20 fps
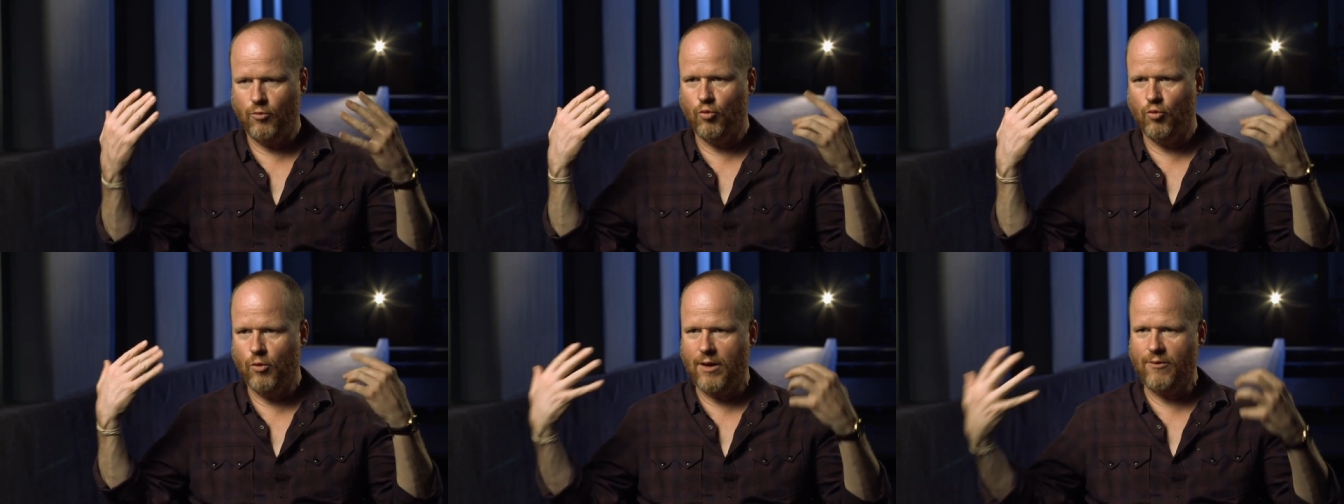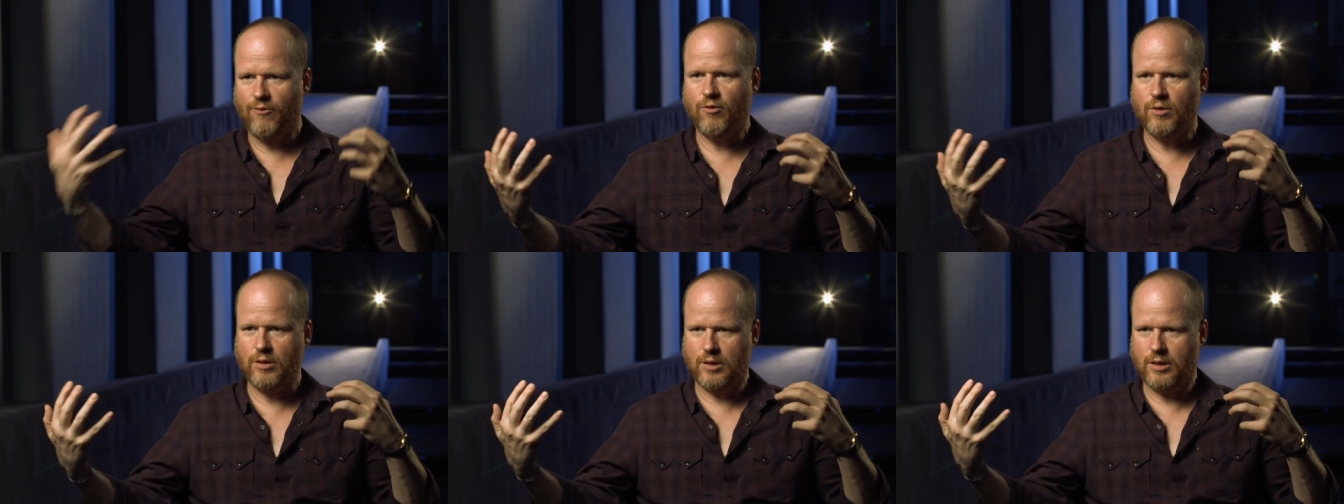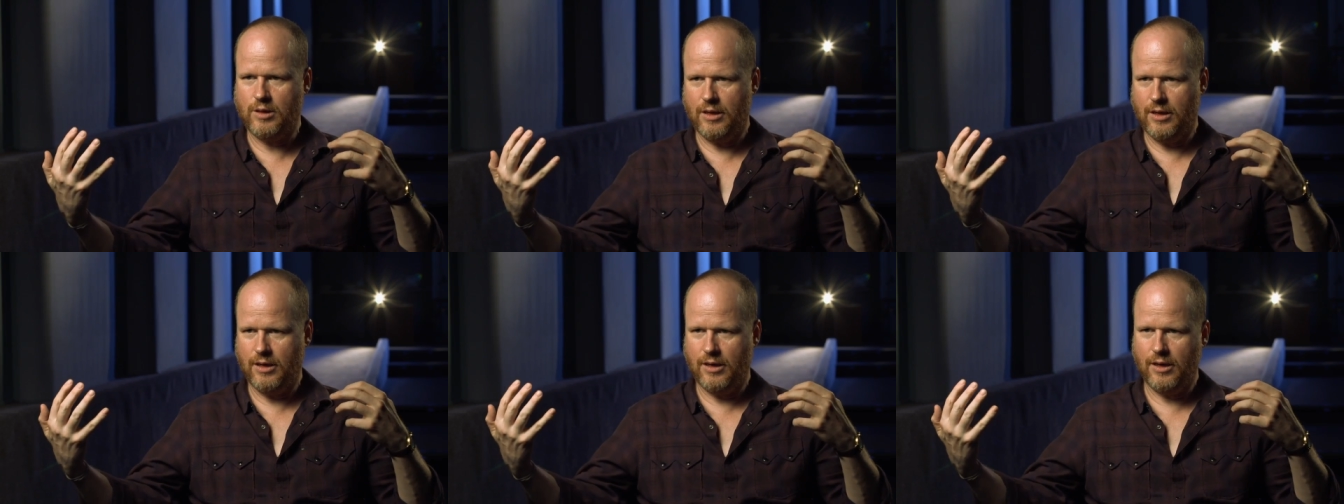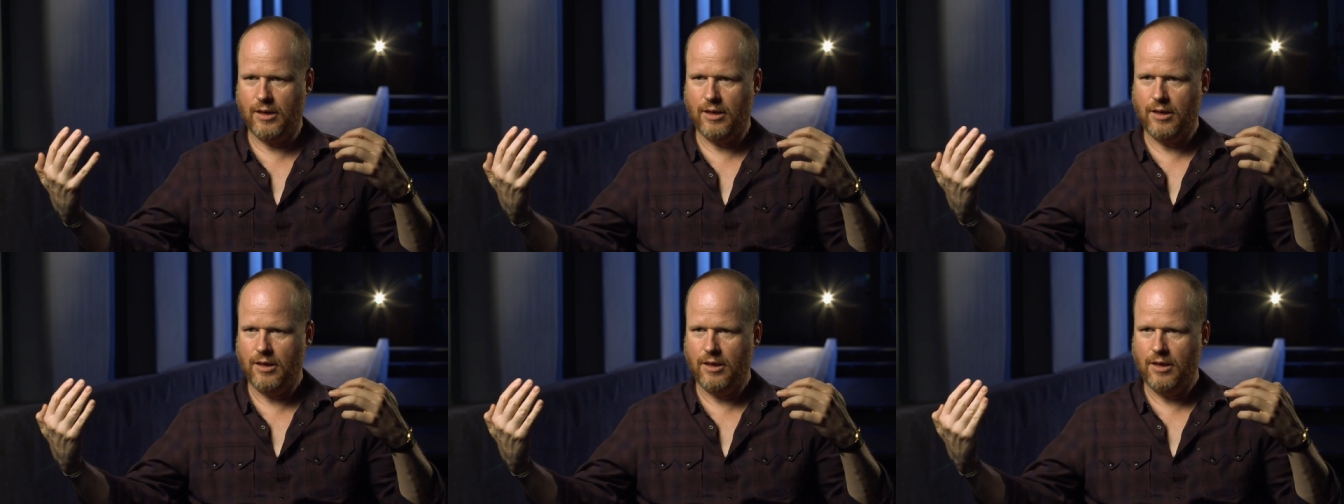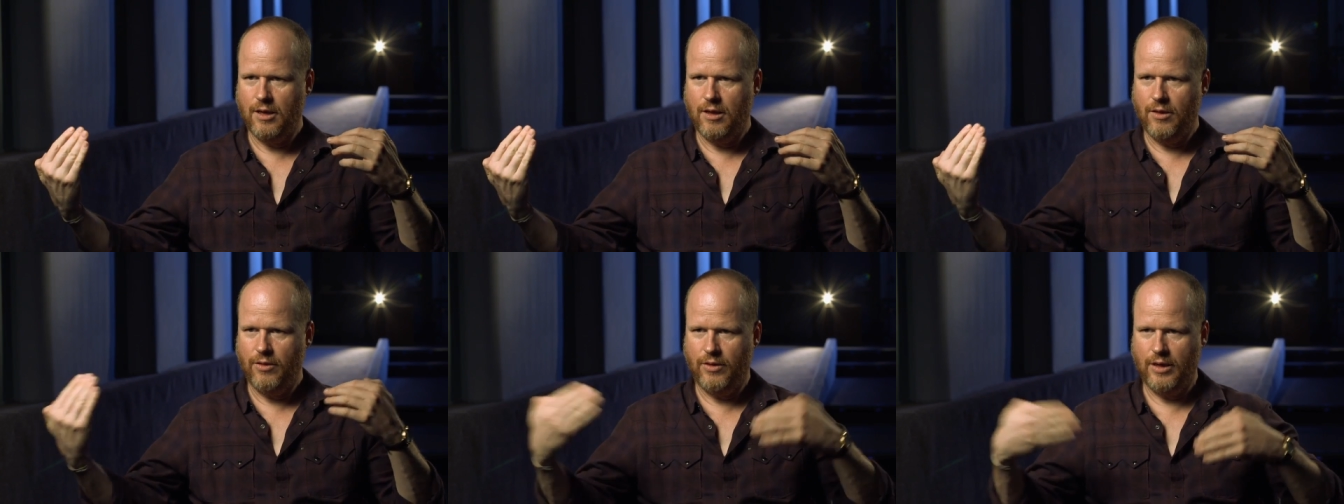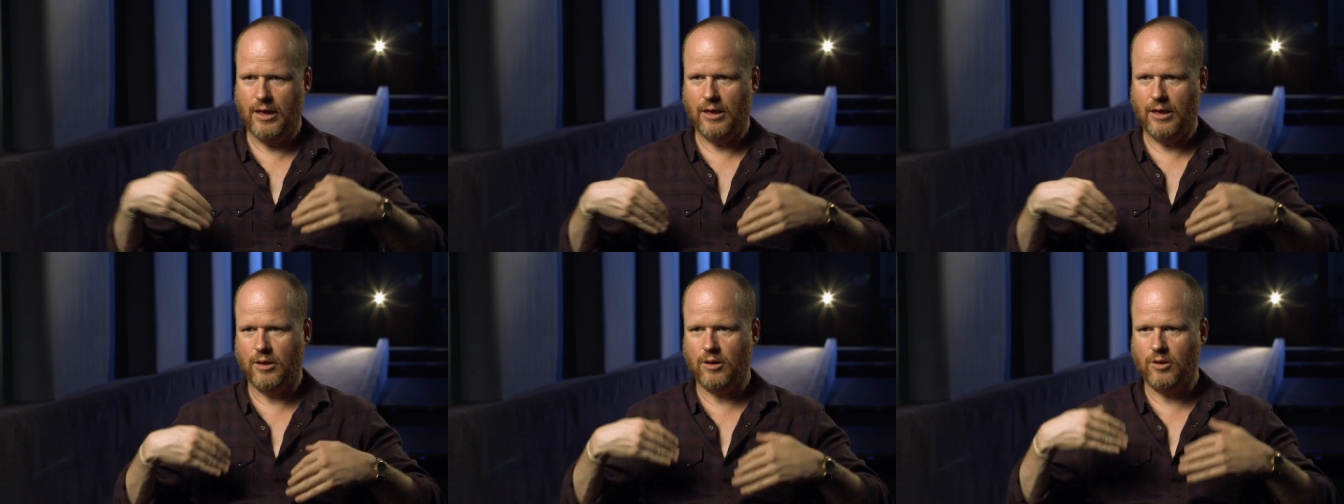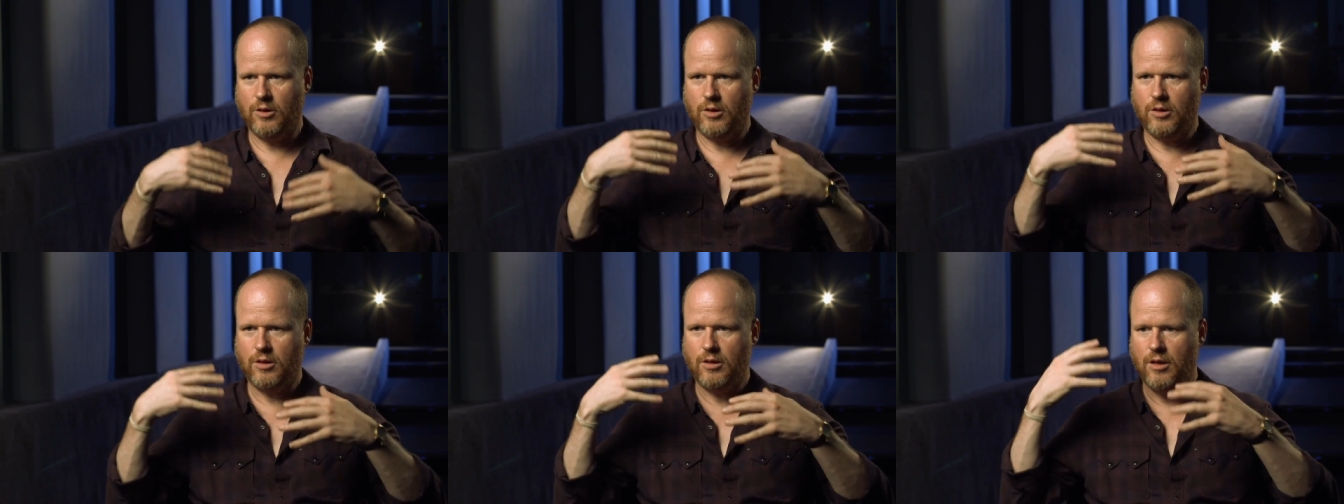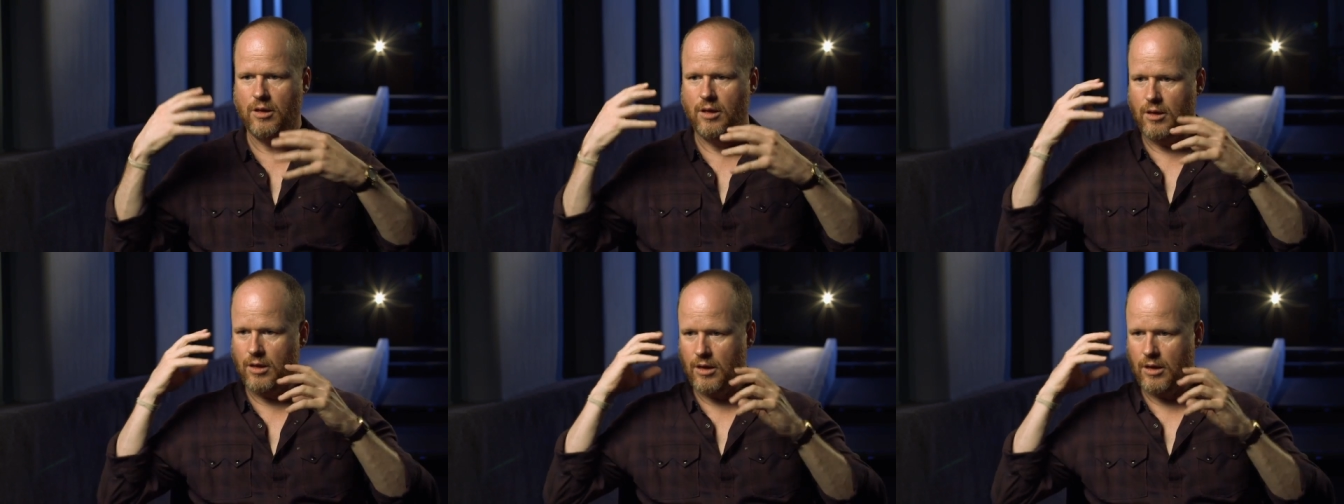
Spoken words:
referencing things